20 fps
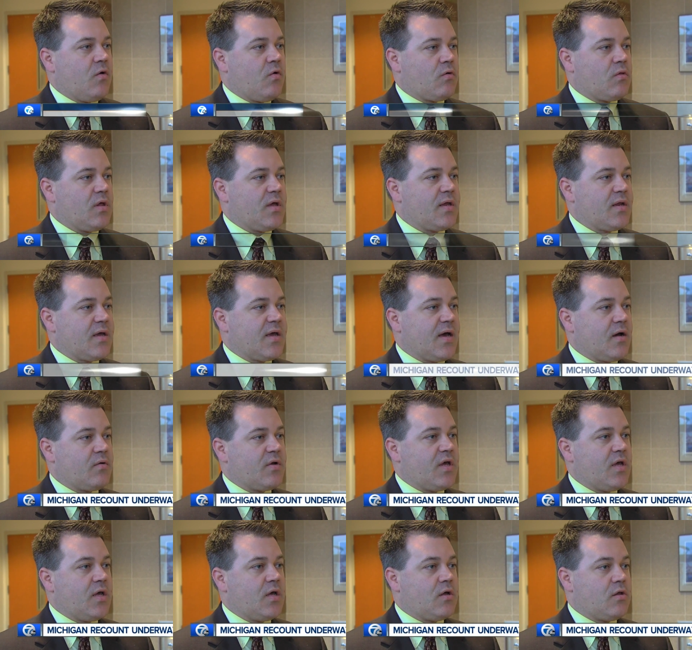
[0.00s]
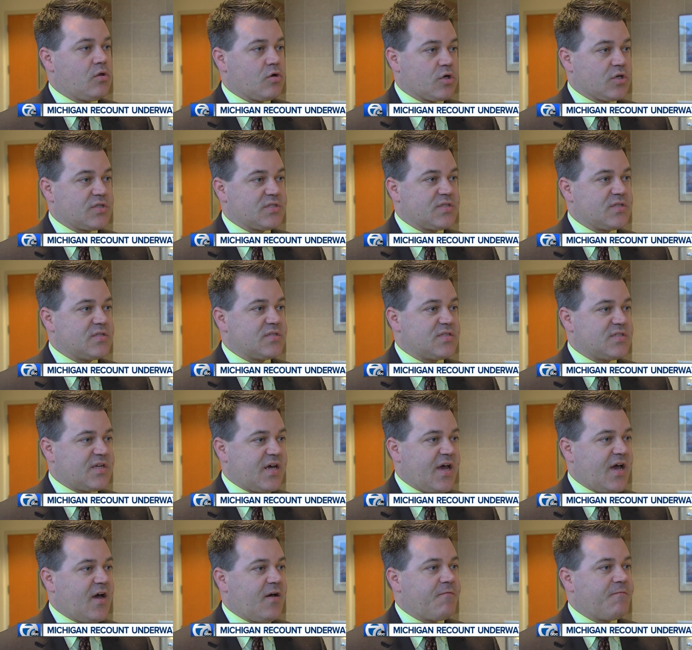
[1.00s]
Oakland County Clerk's
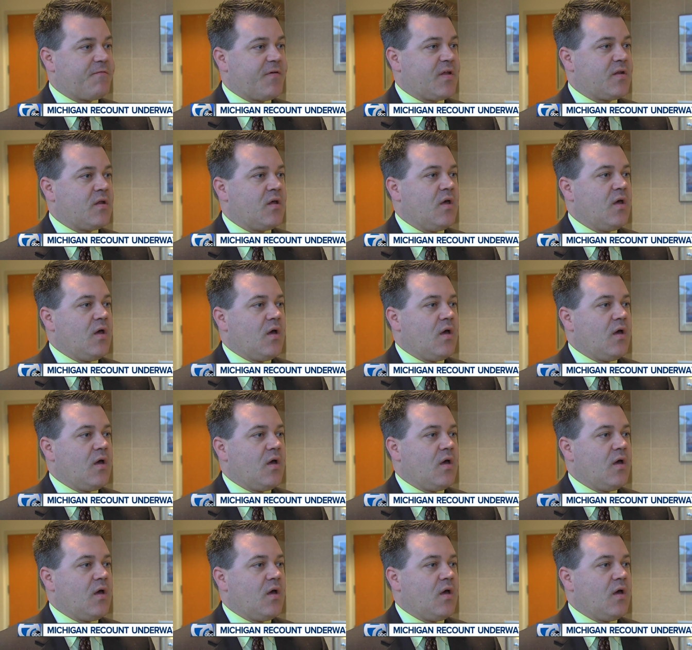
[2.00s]
staff and